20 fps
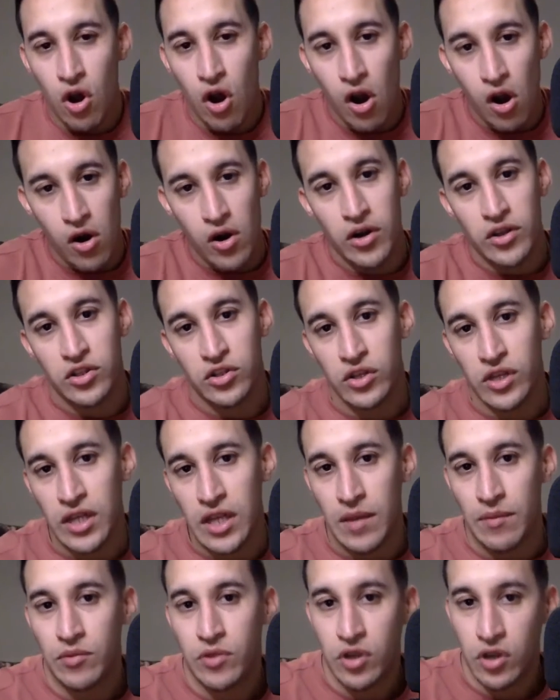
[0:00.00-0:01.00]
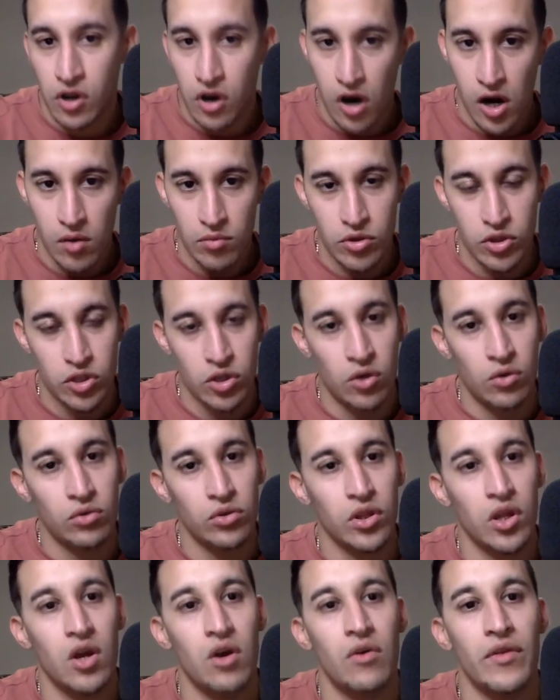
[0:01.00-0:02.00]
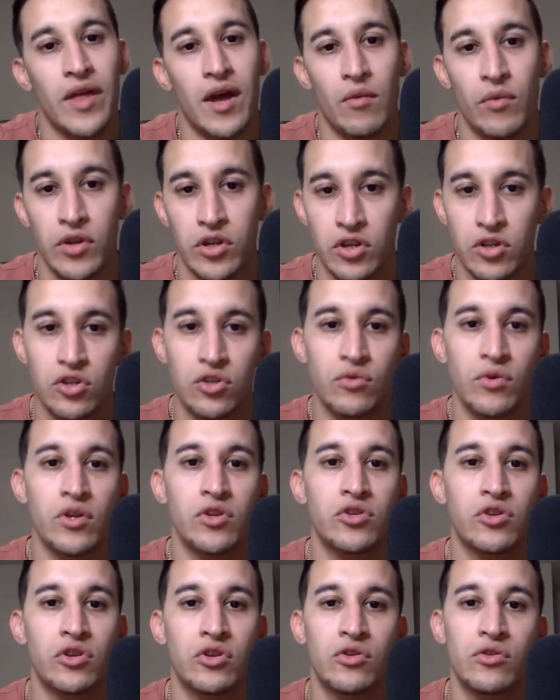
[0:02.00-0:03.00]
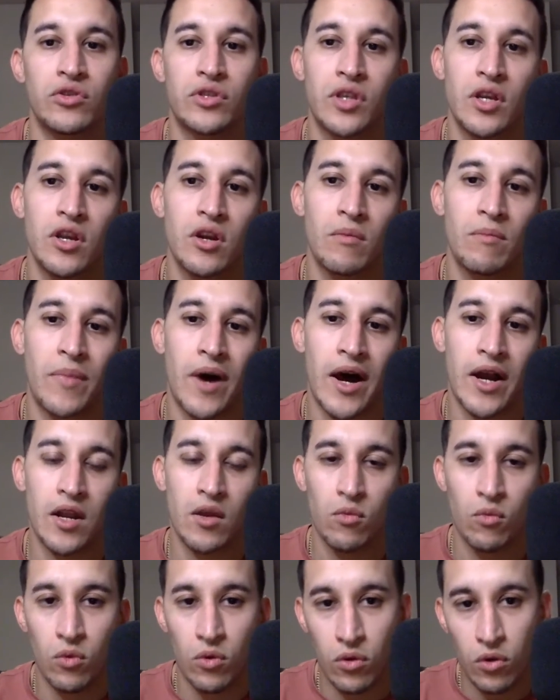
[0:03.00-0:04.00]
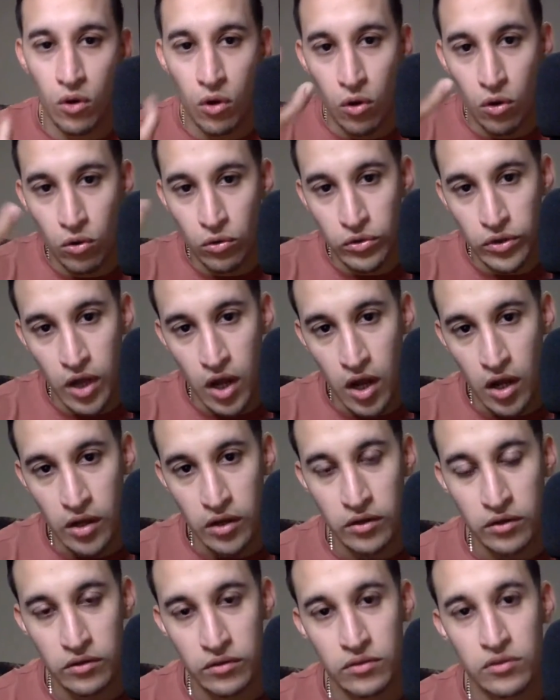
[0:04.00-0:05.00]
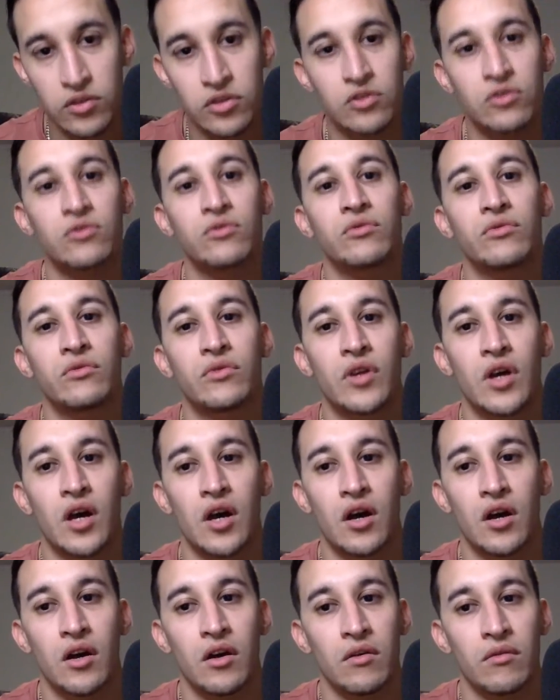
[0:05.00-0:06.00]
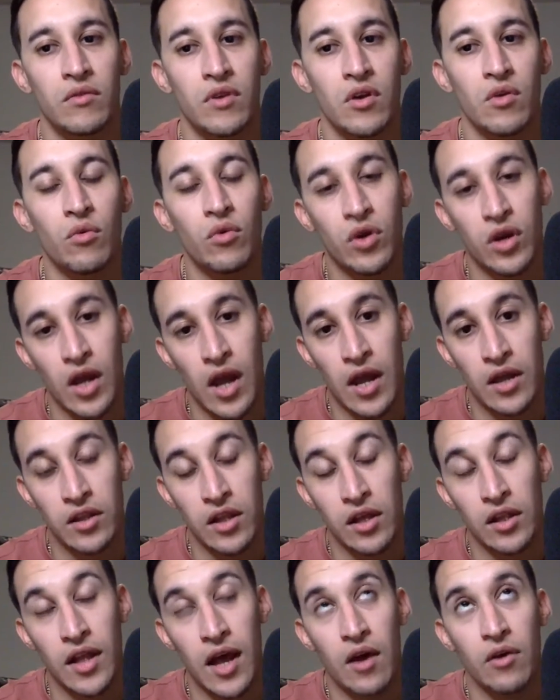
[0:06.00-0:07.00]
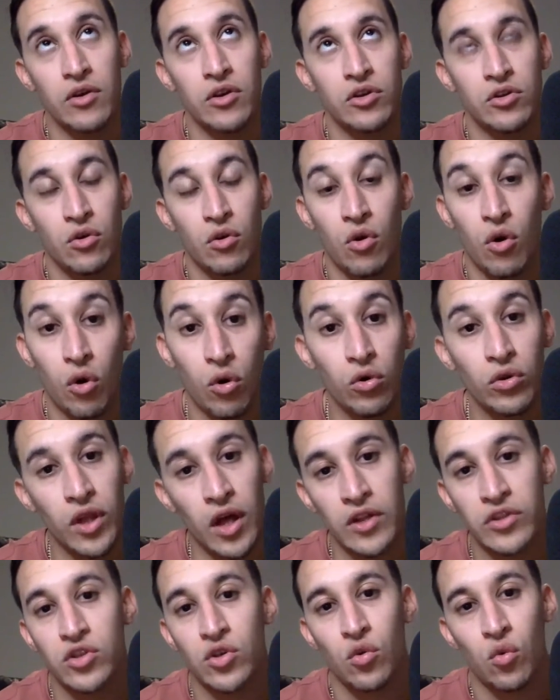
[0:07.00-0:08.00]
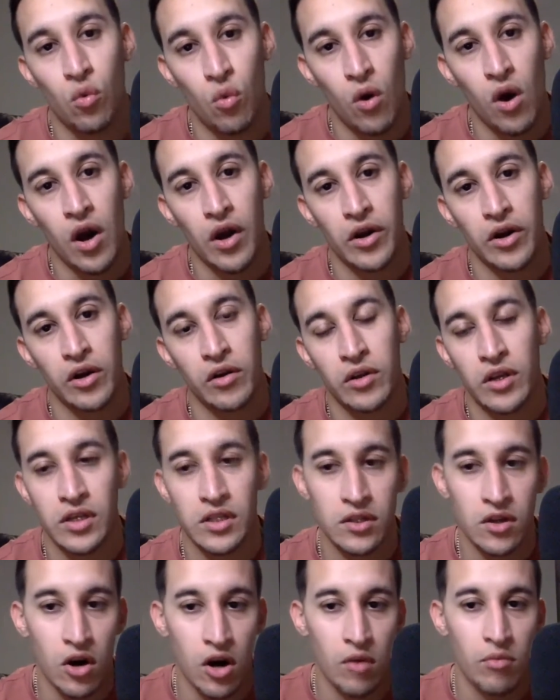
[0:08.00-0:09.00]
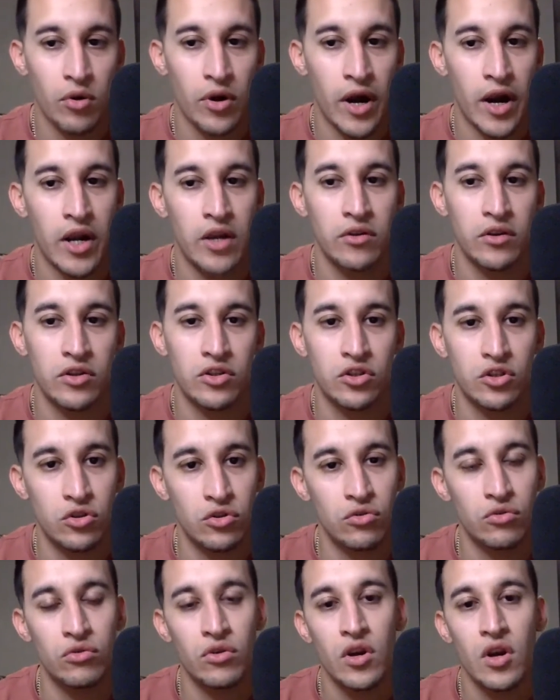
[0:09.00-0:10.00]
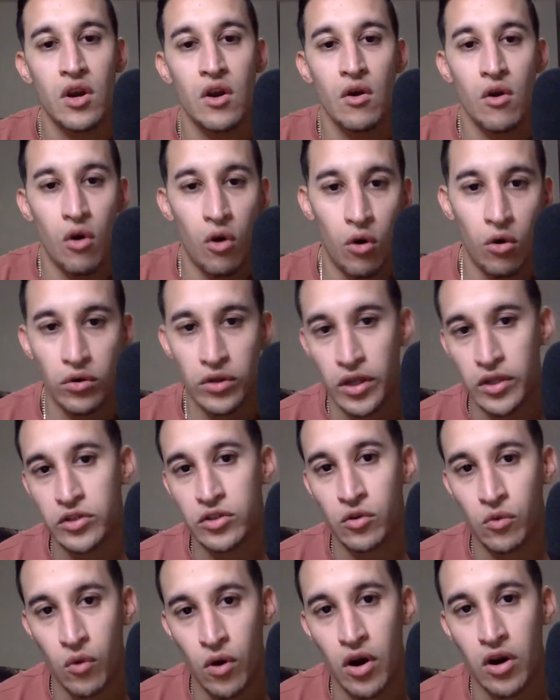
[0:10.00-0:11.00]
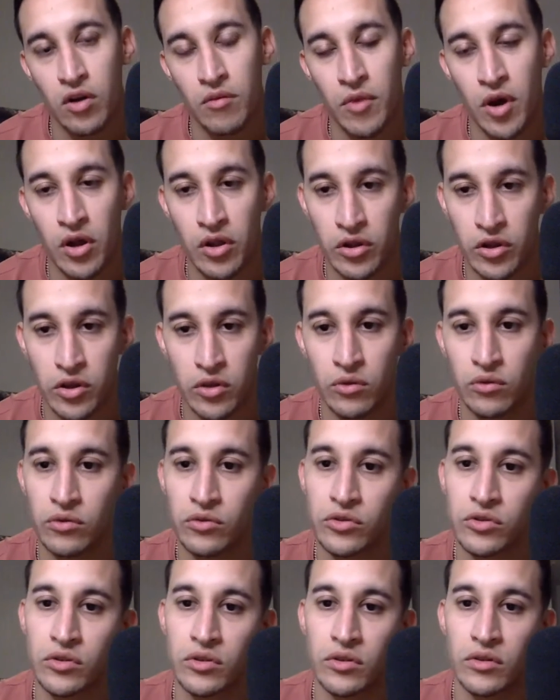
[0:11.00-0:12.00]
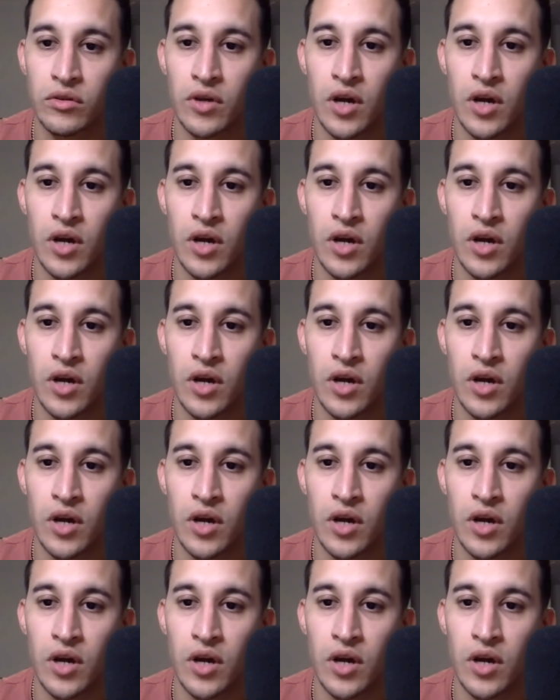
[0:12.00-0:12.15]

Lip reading: hard to keep the carbs so low that when you do introduce that, your body will hold on to it will allow you to hold on to water, because carbohydrates do hold on to water molecules,